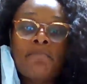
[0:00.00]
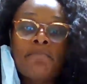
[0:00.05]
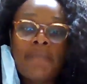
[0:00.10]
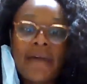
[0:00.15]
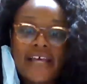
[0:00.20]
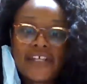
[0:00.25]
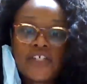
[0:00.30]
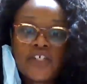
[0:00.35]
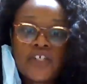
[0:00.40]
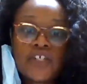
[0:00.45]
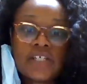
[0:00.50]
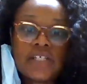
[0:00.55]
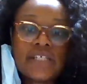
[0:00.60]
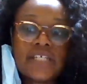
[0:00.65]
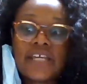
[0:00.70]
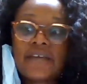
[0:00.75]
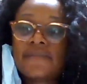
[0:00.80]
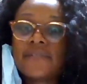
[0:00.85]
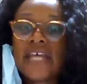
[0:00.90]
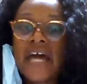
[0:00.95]
messages,
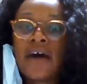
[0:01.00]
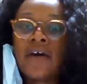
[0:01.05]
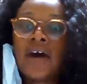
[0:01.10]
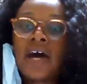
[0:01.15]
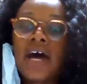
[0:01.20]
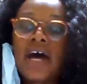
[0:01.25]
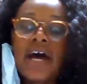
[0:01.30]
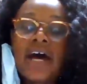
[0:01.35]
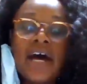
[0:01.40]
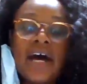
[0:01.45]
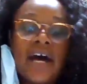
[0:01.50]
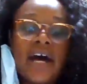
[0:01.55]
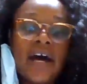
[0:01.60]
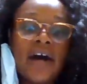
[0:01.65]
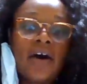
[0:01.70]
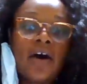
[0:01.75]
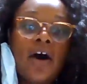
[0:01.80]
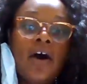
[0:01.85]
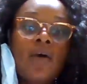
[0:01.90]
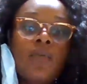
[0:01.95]
gives out.
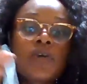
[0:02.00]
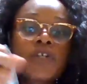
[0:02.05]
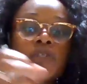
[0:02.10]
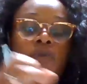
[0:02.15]
Uh, oh, we're